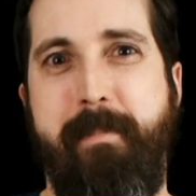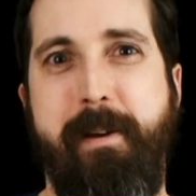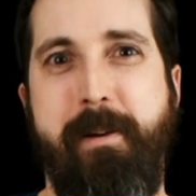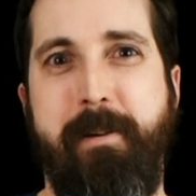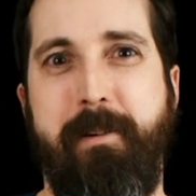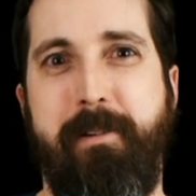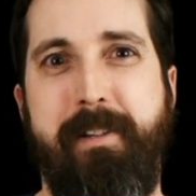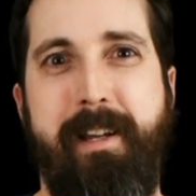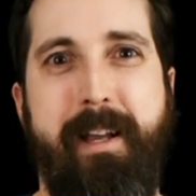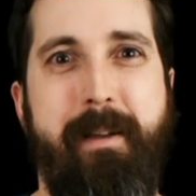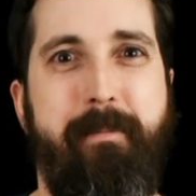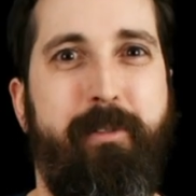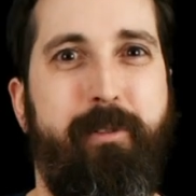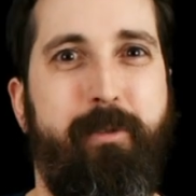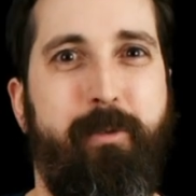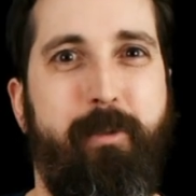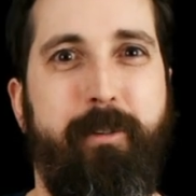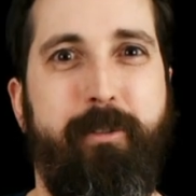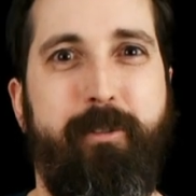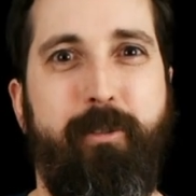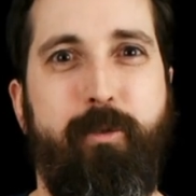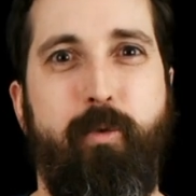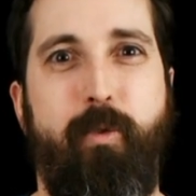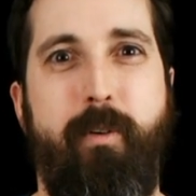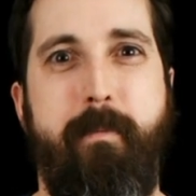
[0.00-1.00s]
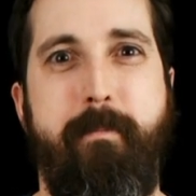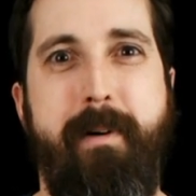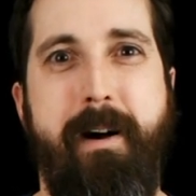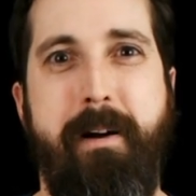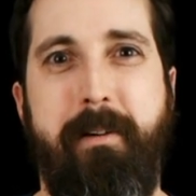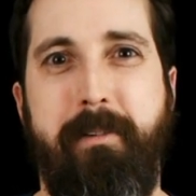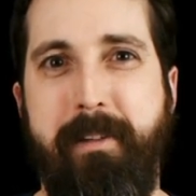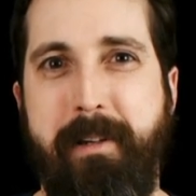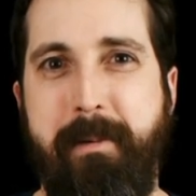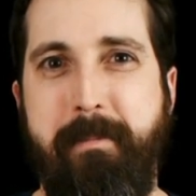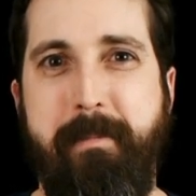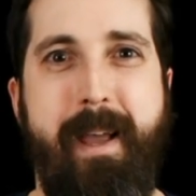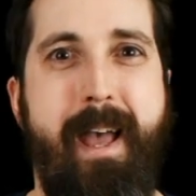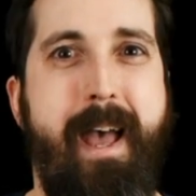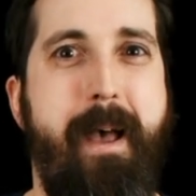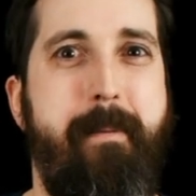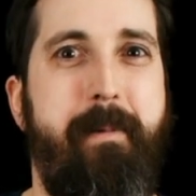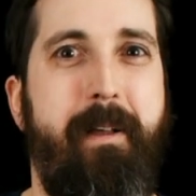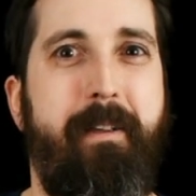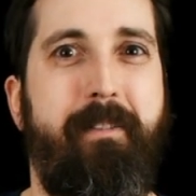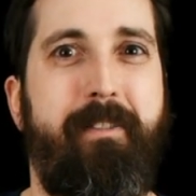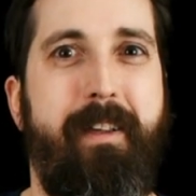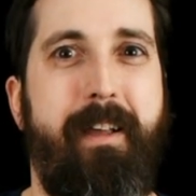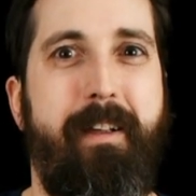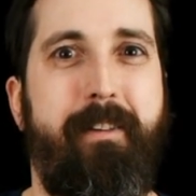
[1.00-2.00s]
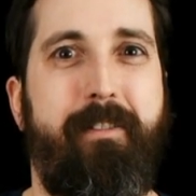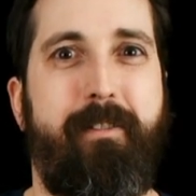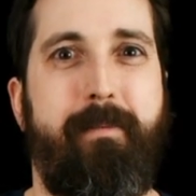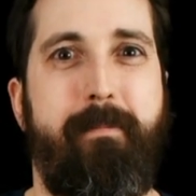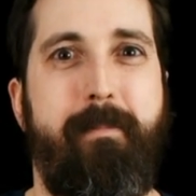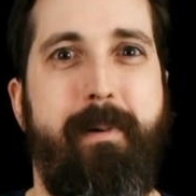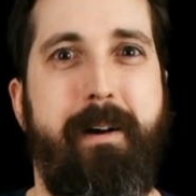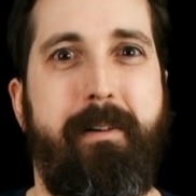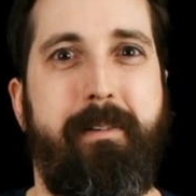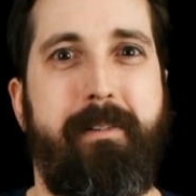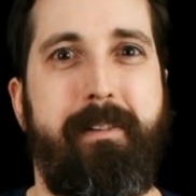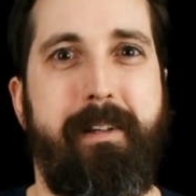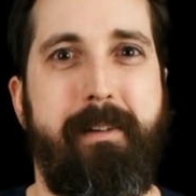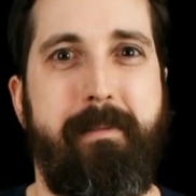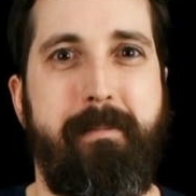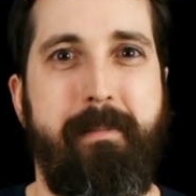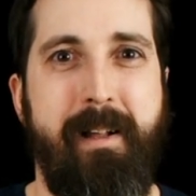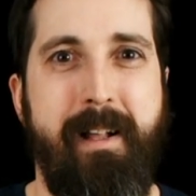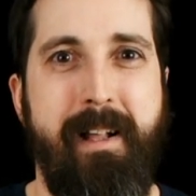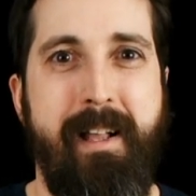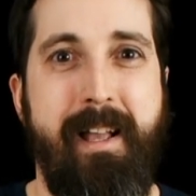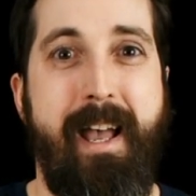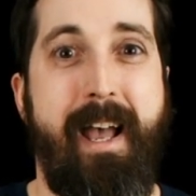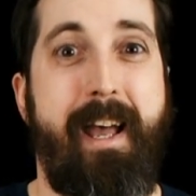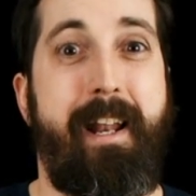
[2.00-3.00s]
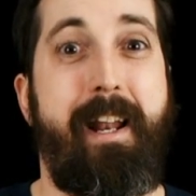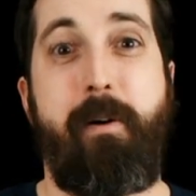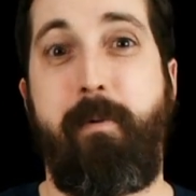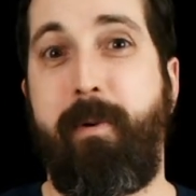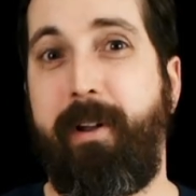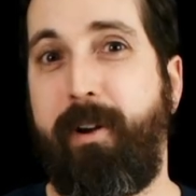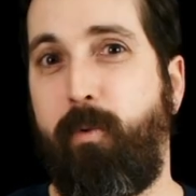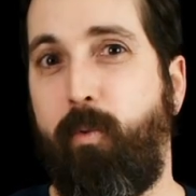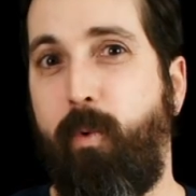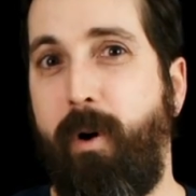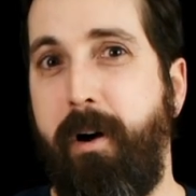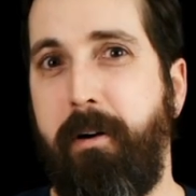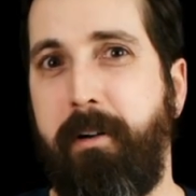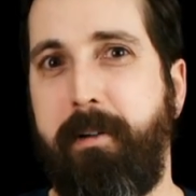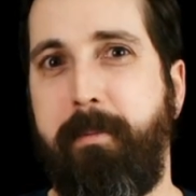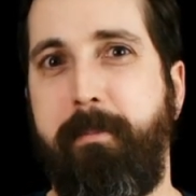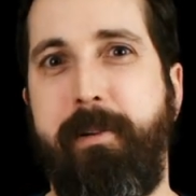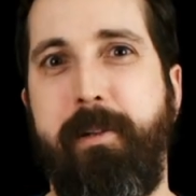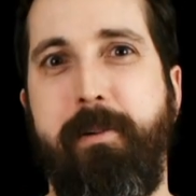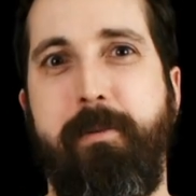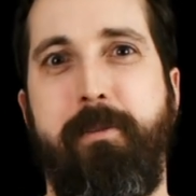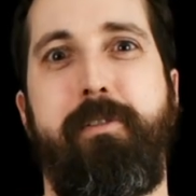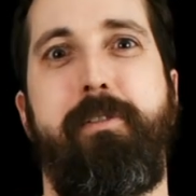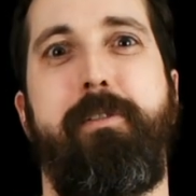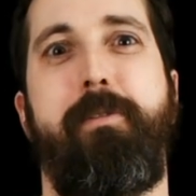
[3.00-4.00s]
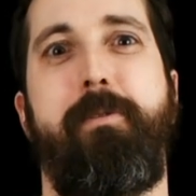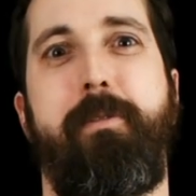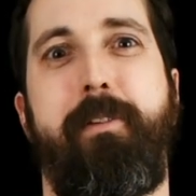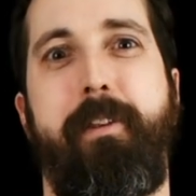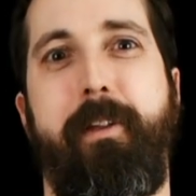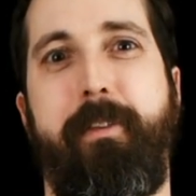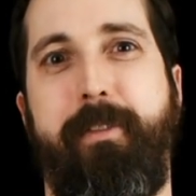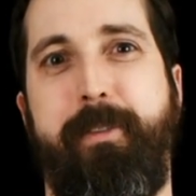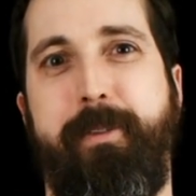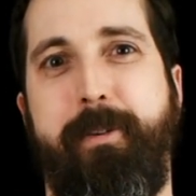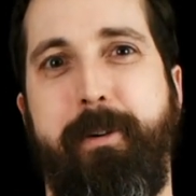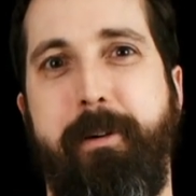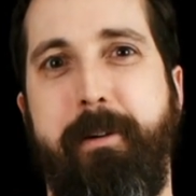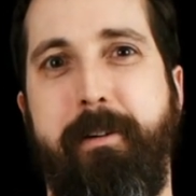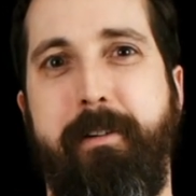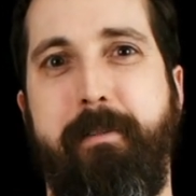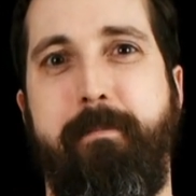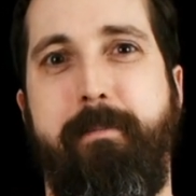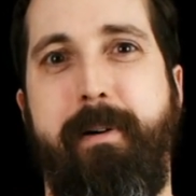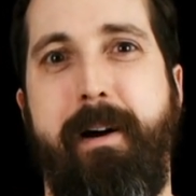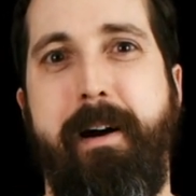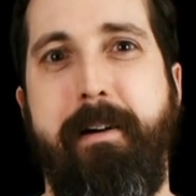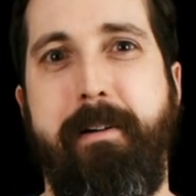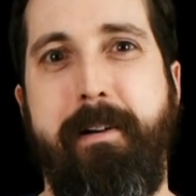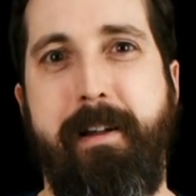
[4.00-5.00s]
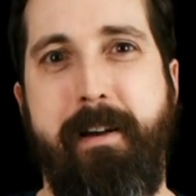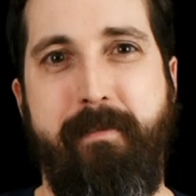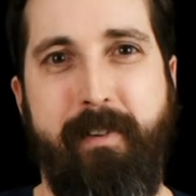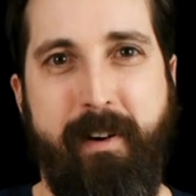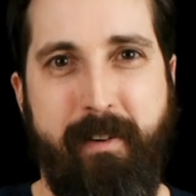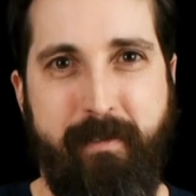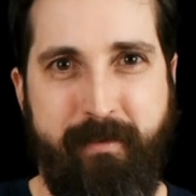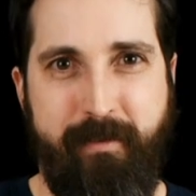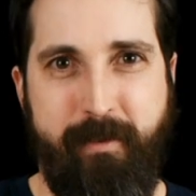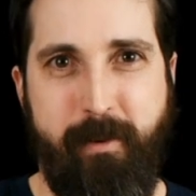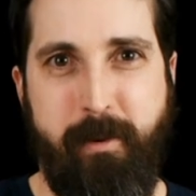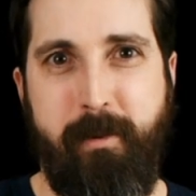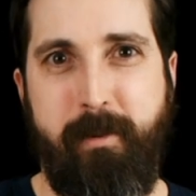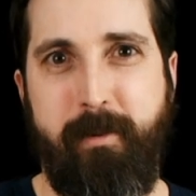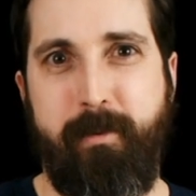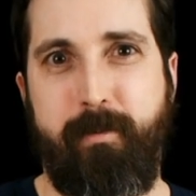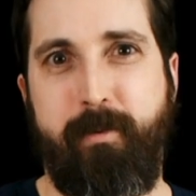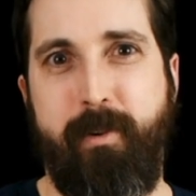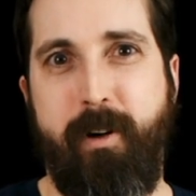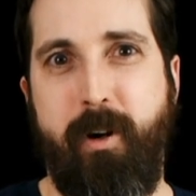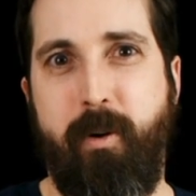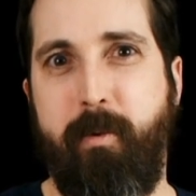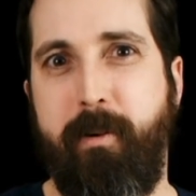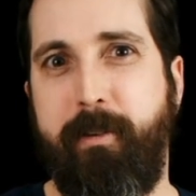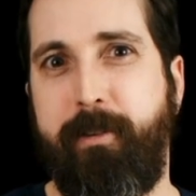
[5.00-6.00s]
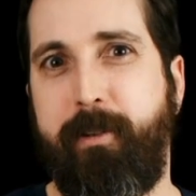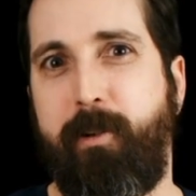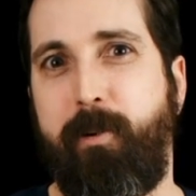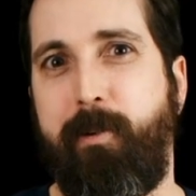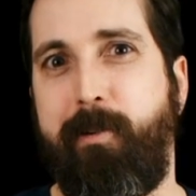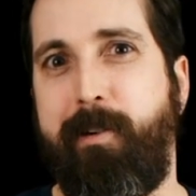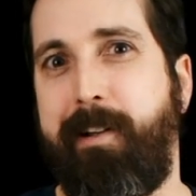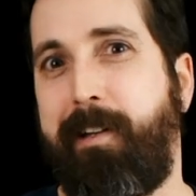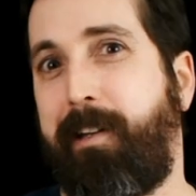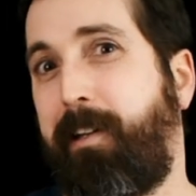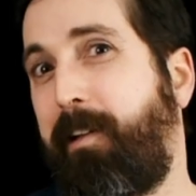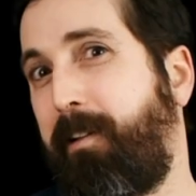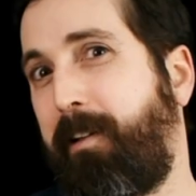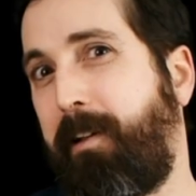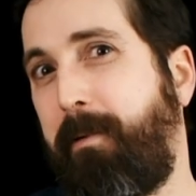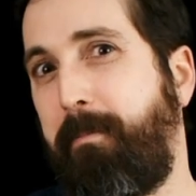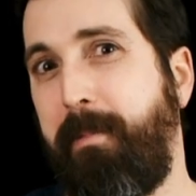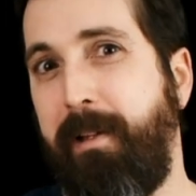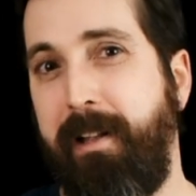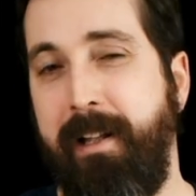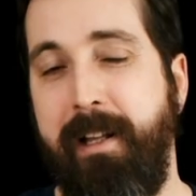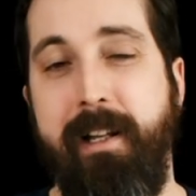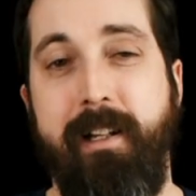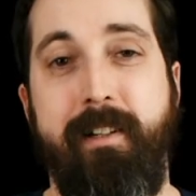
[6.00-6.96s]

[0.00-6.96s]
Maritime Sword School Moncton, MSS Moncton, and I want to welcome you to the third part of our full Roworth curriculum.